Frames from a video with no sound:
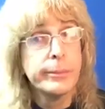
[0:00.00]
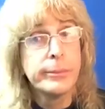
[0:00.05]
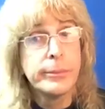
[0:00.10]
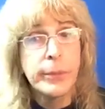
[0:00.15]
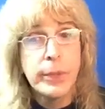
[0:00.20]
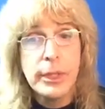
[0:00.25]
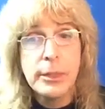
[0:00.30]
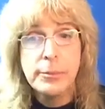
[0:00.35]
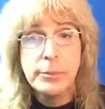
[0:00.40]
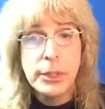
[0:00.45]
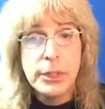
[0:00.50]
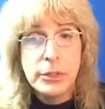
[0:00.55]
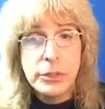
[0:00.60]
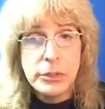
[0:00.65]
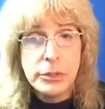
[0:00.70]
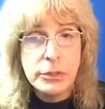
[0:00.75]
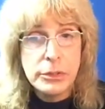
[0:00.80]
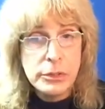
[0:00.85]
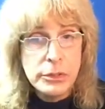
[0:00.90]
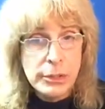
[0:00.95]
brain by
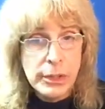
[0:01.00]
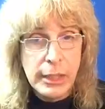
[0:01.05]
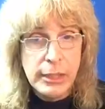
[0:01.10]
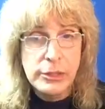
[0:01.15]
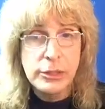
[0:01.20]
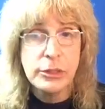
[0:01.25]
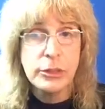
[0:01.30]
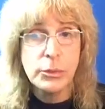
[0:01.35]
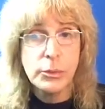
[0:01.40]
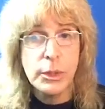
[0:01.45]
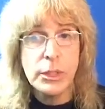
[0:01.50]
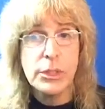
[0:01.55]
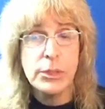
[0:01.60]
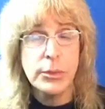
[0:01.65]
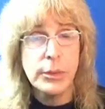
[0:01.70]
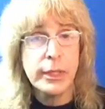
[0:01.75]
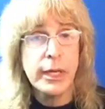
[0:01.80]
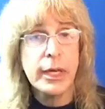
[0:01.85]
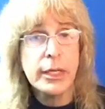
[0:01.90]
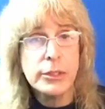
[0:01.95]
changing the way
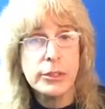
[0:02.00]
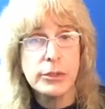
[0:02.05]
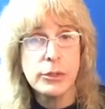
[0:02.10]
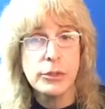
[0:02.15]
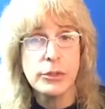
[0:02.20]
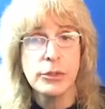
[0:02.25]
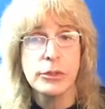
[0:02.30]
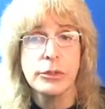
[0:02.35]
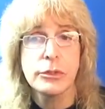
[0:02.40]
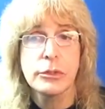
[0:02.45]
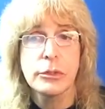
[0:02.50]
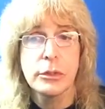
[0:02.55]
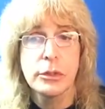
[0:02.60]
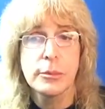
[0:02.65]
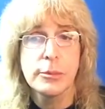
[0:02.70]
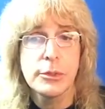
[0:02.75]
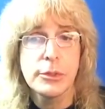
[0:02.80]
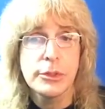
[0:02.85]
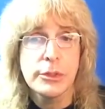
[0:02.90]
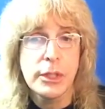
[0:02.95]
you react to those
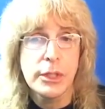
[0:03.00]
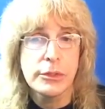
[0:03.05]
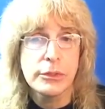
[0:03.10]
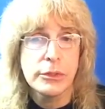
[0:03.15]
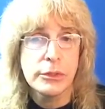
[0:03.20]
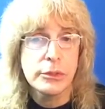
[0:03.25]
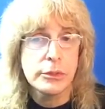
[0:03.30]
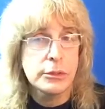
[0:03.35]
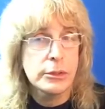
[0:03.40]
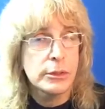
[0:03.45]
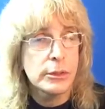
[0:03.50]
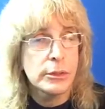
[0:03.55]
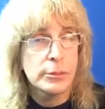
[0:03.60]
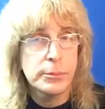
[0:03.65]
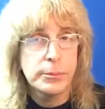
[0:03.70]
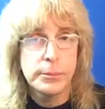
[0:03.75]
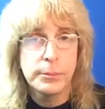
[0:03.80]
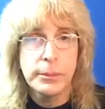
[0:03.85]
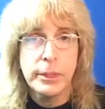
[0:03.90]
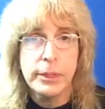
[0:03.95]
circumstances, you
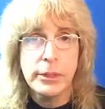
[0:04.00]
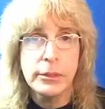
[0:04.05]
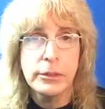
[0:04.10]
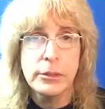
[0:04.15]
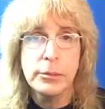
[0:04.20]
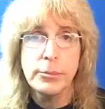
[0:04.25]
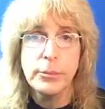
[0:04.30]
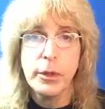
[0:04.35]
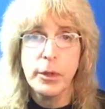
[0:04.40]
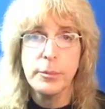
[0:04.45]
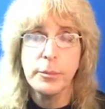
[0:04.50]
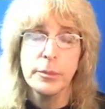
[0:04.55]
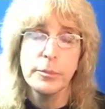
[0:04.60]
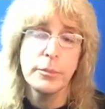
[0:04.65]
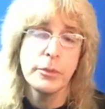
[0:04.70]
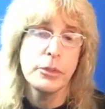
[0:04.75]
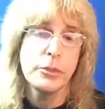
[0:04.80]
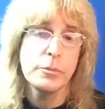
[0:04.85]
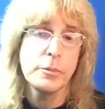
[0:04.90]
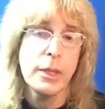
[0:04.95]
know, getting the proper
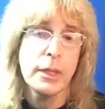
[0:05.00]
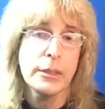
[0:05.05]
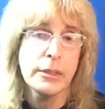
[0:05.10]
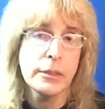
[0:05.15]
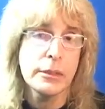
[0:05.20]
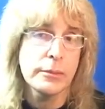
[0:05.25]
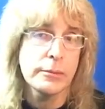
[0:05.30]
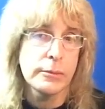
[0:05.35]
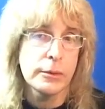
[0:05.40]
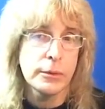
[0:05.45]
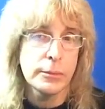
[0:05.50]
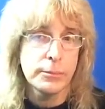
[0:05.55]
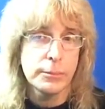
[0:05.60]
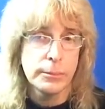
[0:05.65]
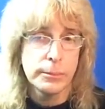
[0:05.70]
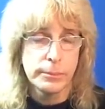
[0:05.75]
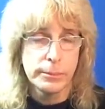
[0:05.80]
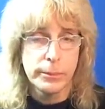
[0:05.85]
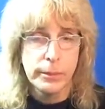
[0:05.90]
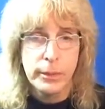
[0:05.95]
perspective, the
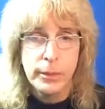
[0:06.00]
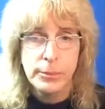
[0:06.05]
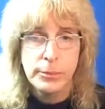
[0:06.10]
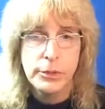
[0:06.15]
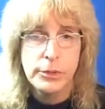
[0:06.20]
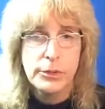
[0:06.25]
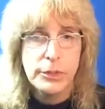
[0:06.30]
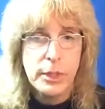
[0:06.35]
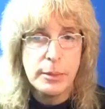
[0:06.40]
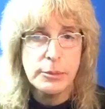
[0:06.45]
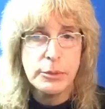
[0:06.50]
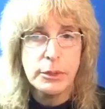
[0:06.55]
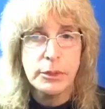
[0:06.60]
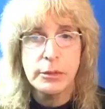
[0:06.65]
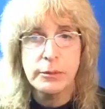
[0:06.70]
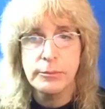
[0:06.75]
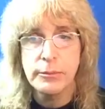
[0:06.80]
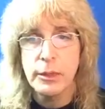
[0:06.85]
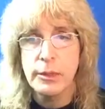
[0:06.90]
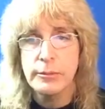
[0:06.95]

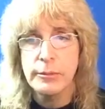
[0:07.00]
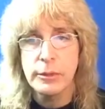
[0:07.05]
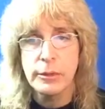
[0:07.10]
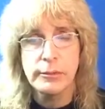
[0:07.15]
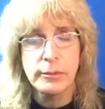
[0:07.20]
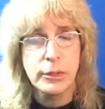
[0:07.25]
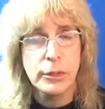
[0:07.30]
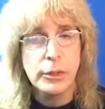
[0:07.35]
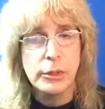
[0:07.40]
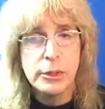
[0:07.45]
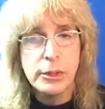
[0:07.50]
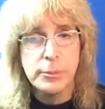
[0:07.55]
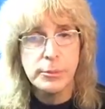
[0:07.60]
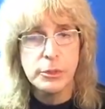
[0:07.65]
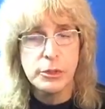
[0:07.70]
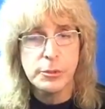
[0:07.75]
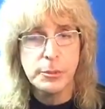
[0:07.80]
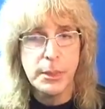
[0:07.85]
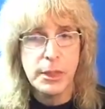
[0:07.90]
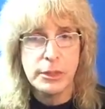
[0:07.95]
perception of a godly
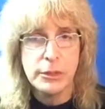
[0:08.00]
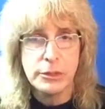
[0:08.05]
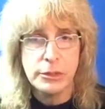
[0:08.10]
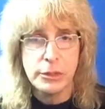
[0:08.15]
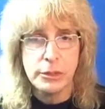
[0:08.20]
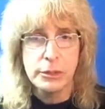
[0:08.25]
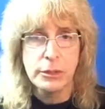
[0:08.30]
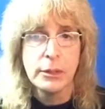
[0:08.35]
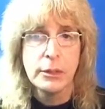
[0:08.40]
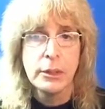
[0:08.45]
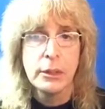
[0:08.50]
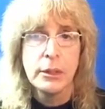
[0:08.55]
perspective.